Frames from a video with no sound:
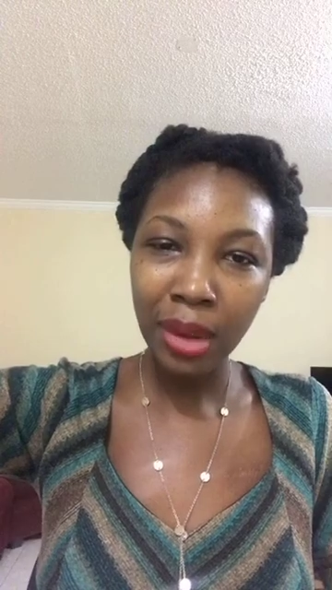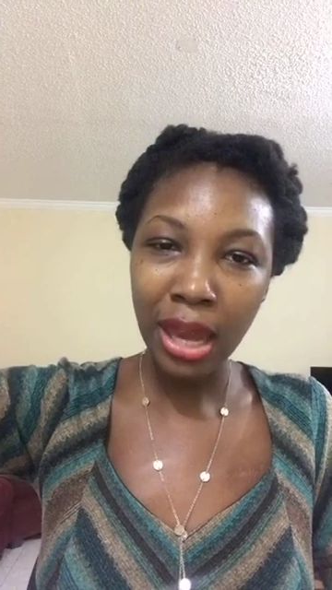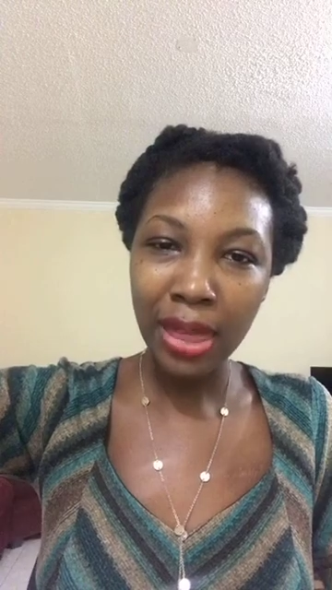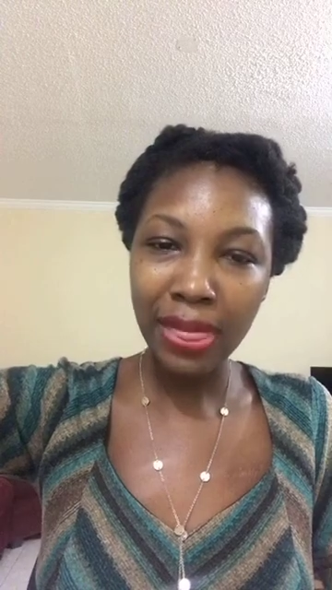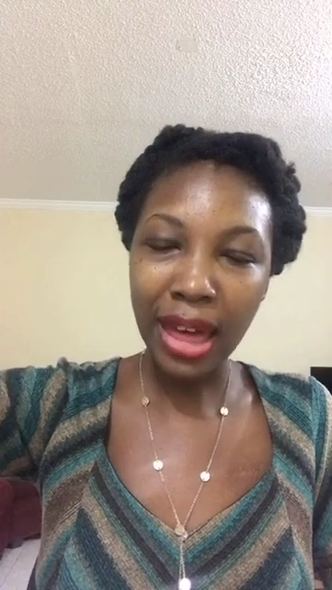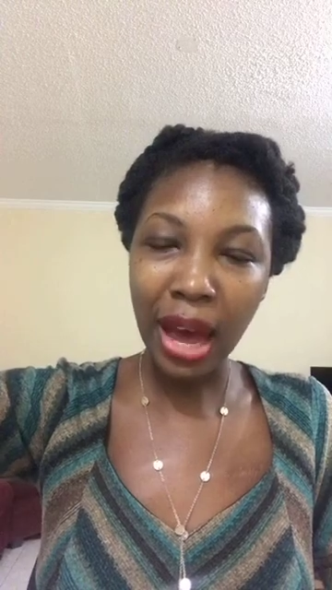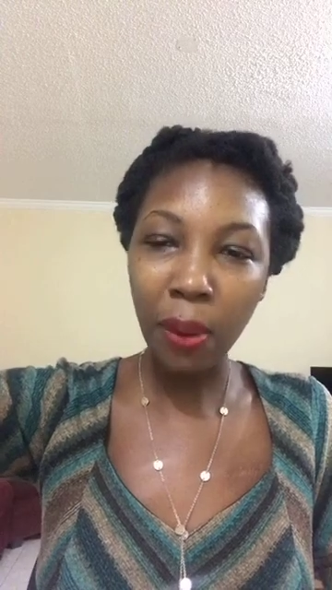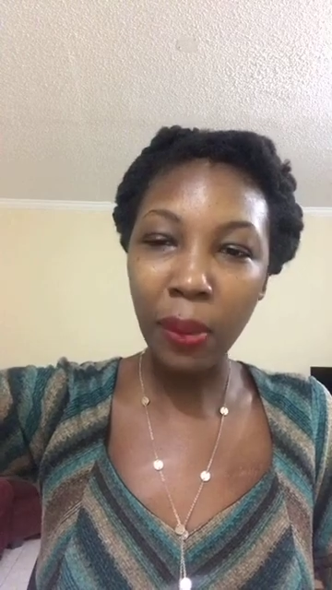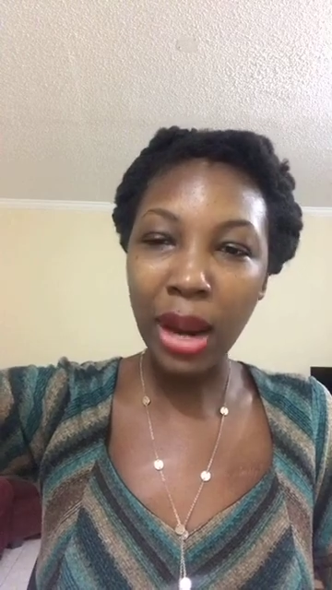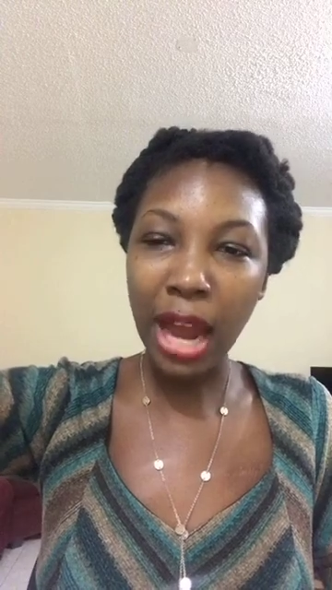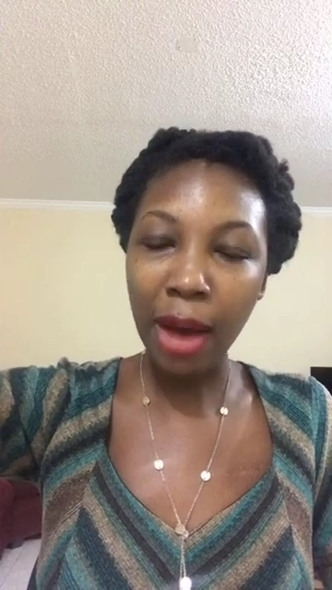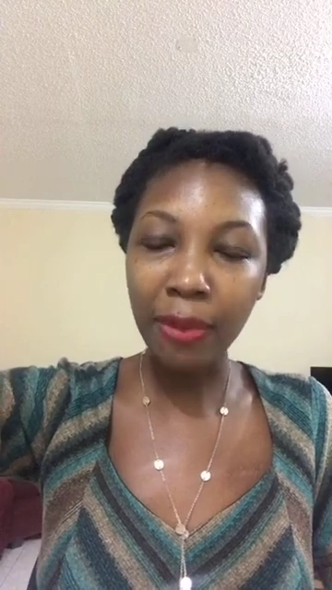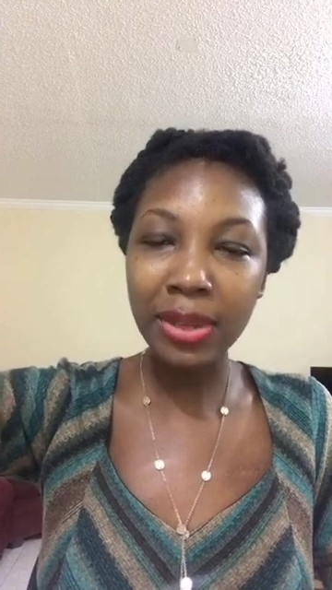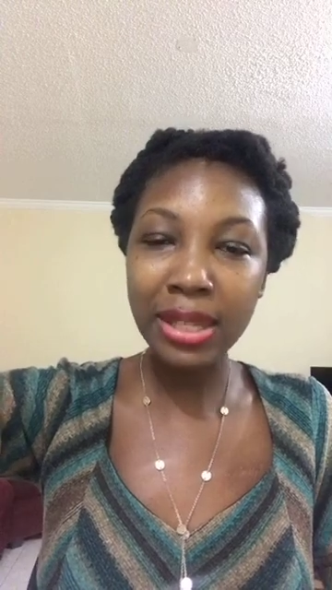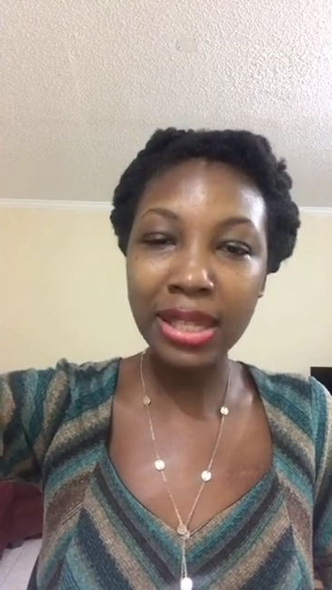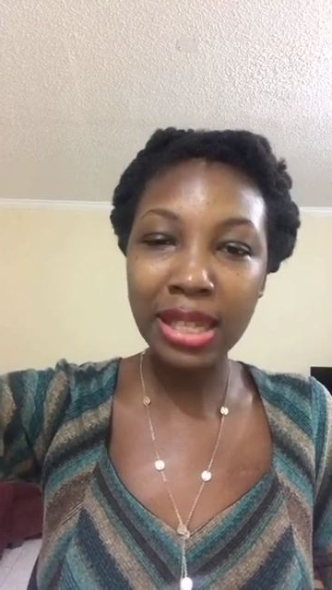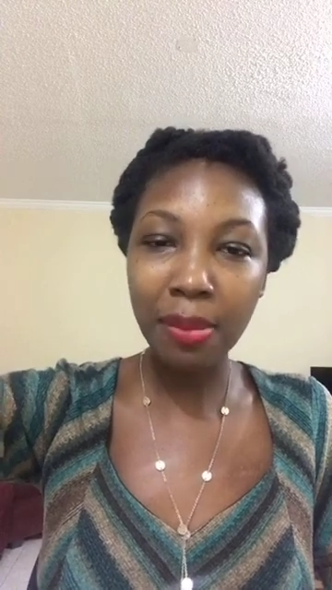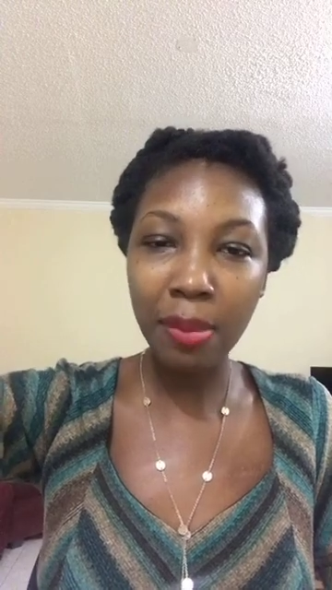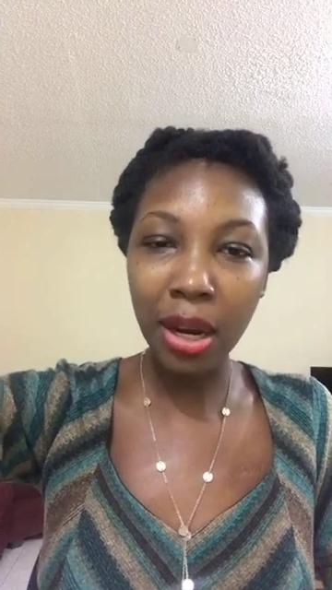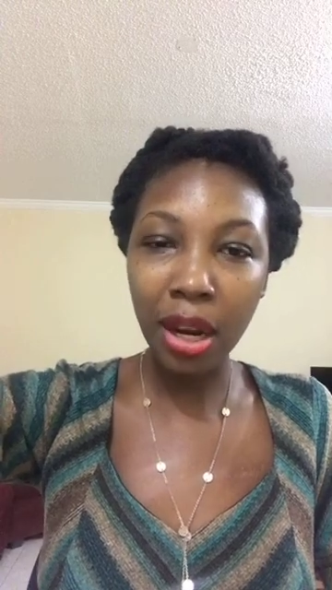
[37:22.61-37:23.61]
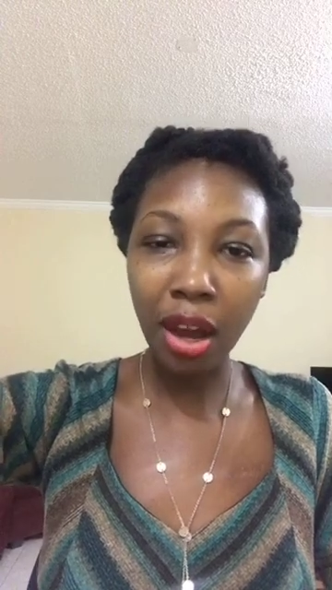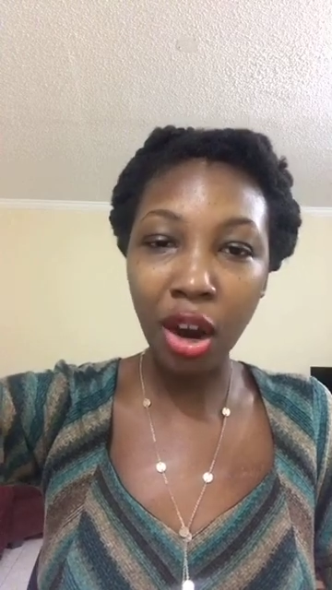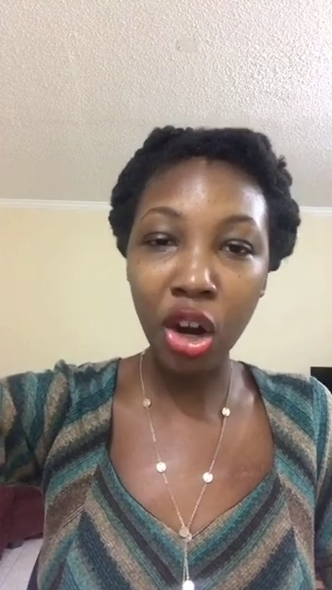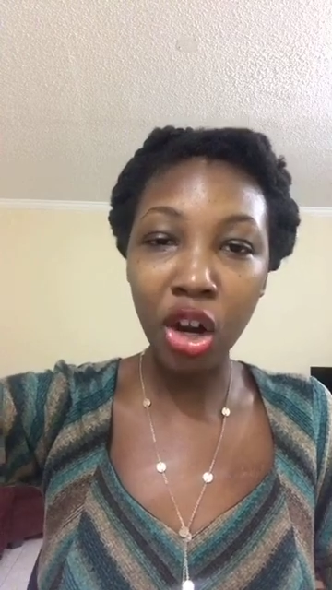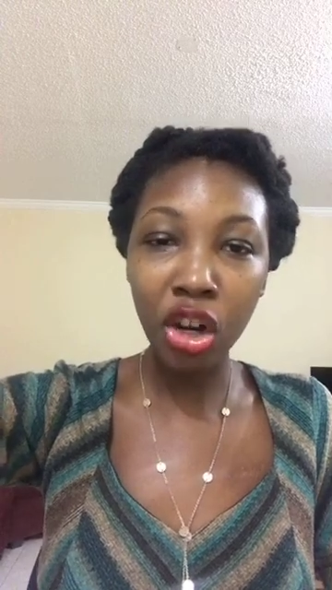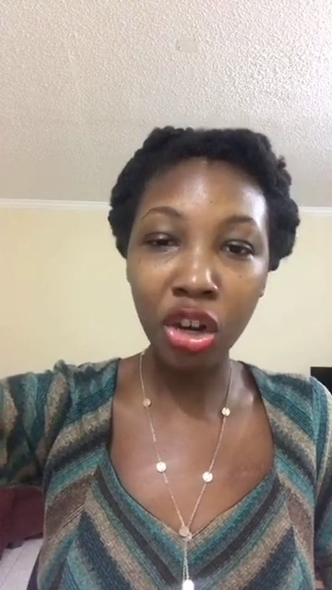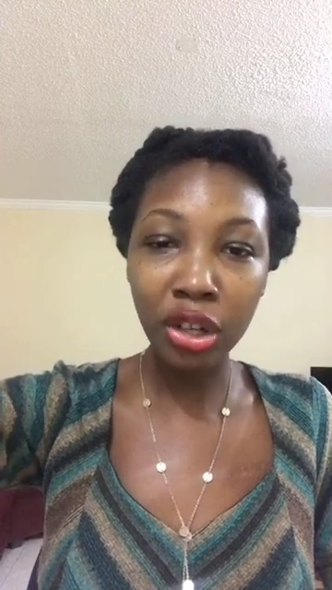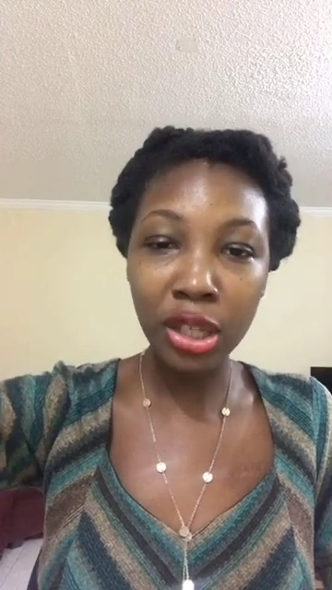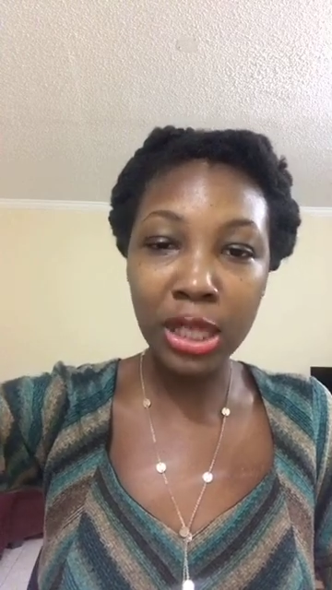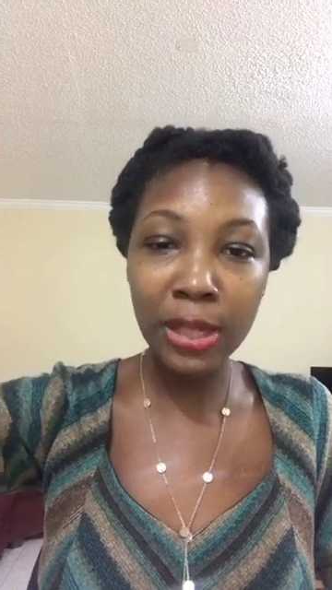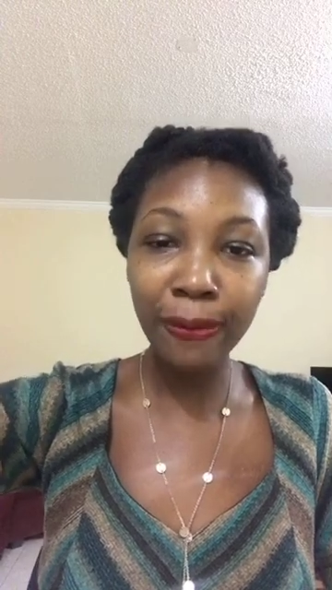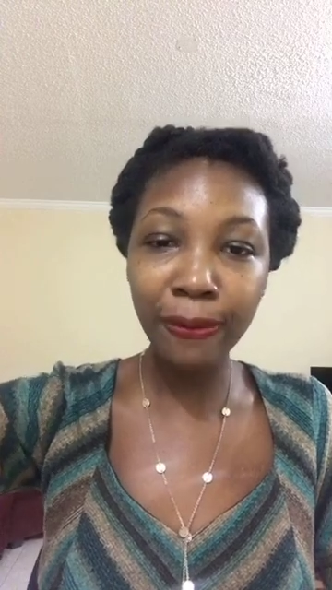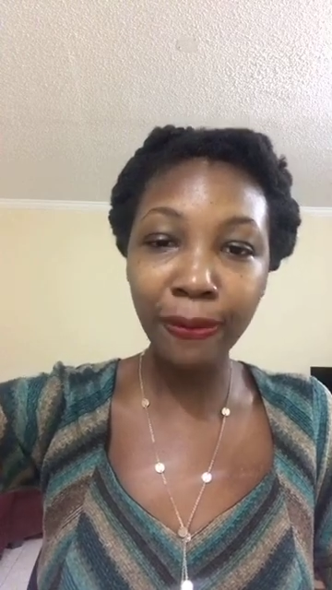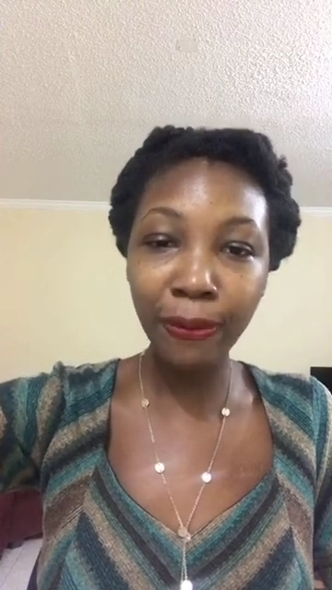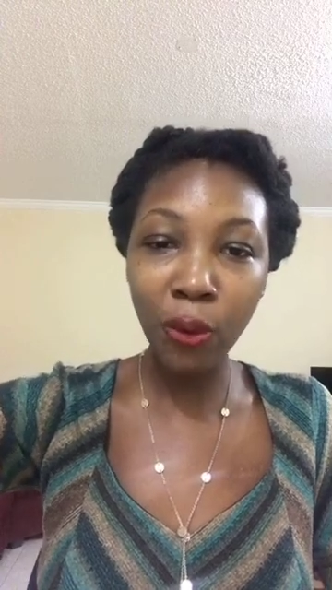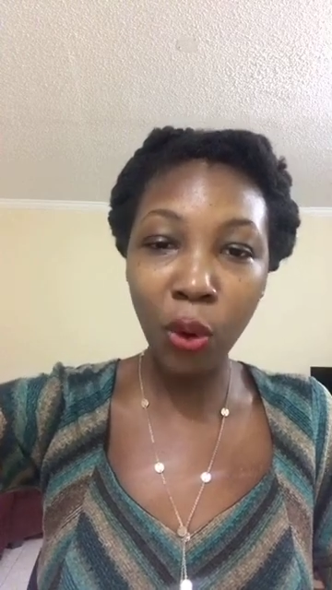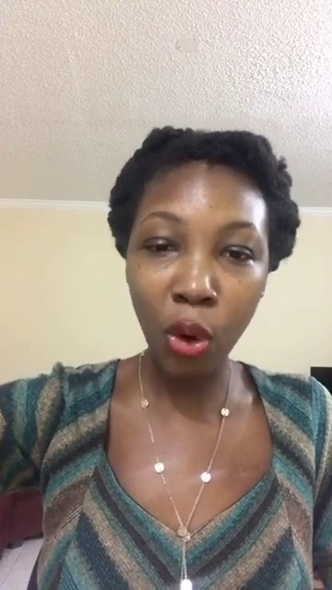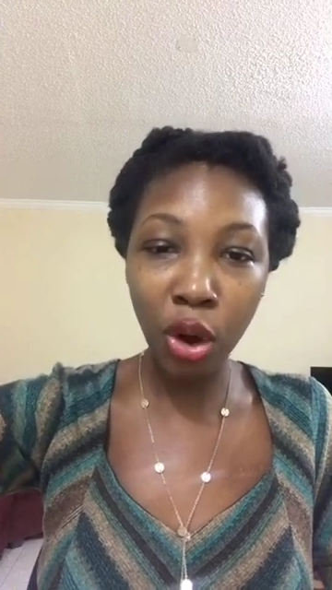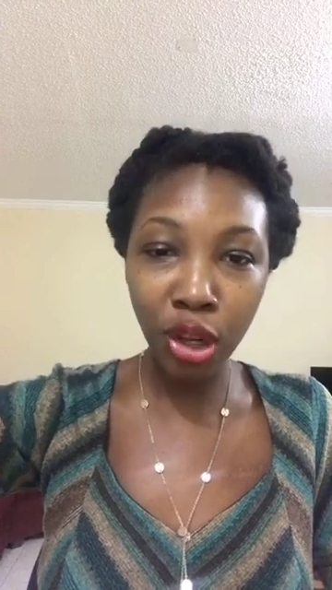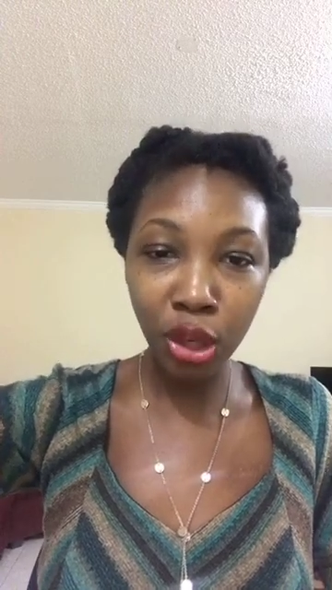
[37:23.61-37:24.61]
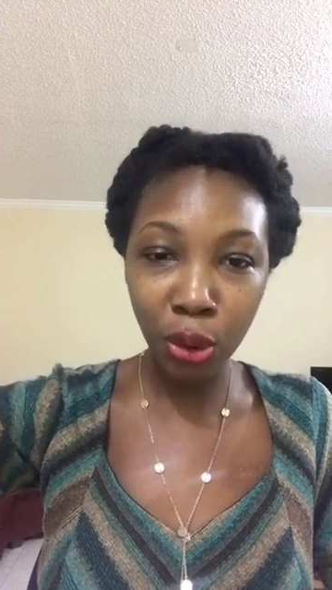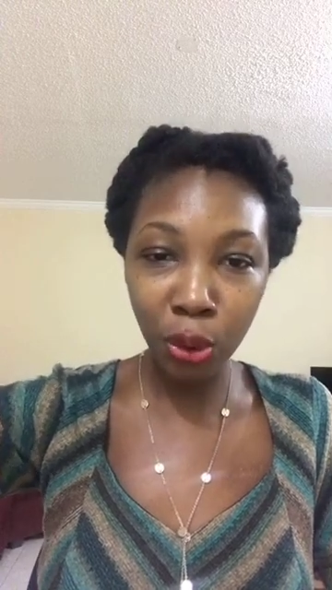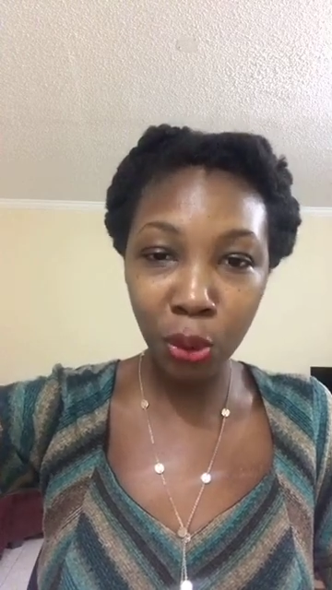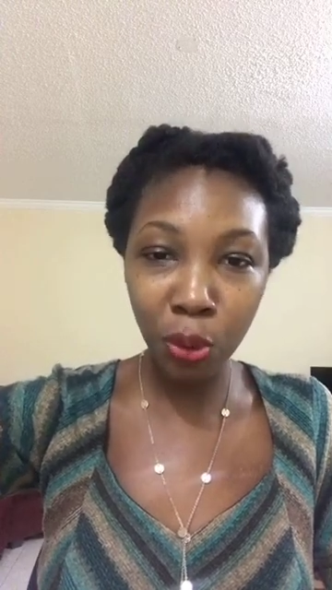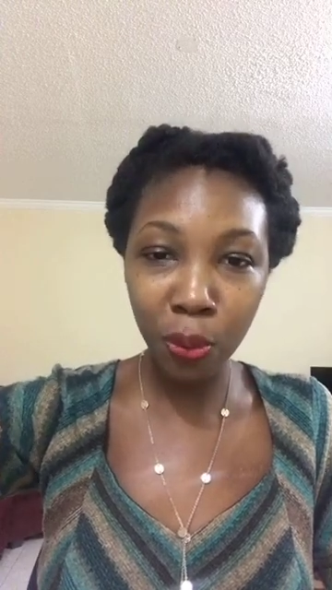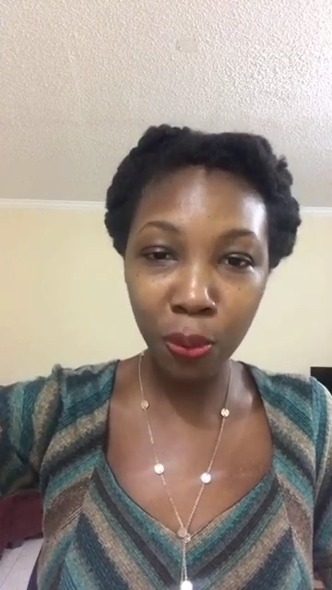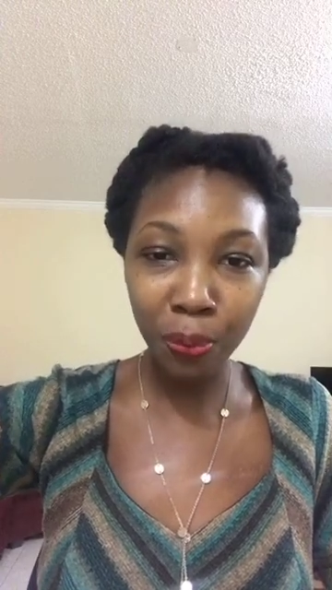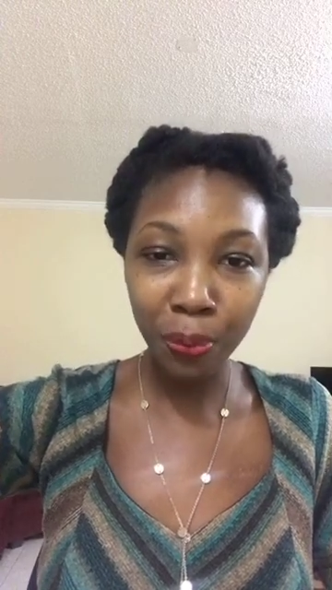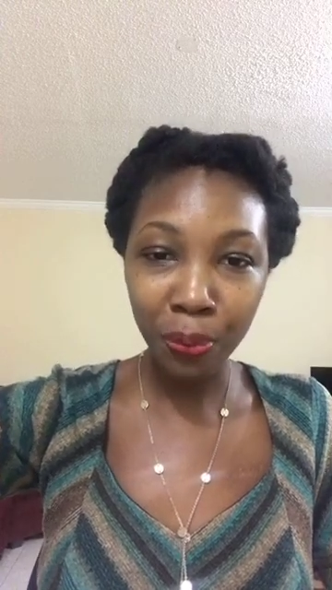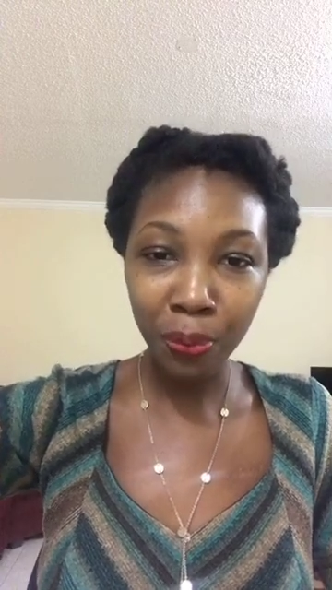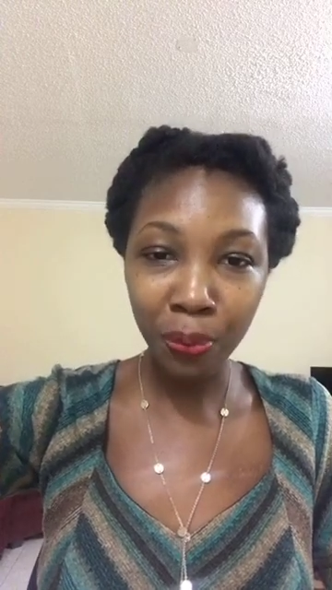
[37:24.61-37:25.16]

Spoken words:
that will have similar hurts for you,